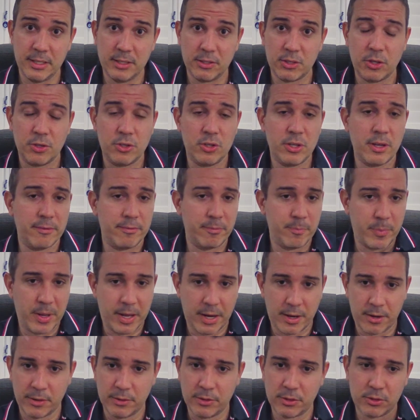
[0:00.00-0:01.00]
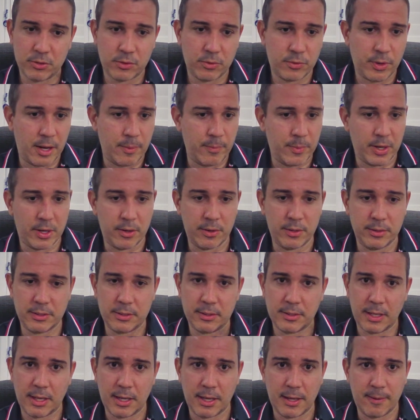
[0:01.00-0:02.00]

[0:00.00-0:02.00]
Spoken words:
So do you have parents, grandparents,